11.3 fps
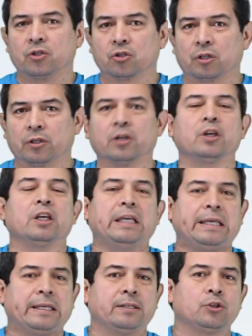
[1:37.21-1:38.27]
to start
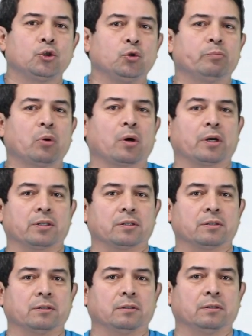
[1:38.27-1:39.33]
in two
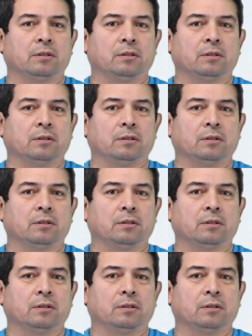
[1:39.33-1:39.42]
parts.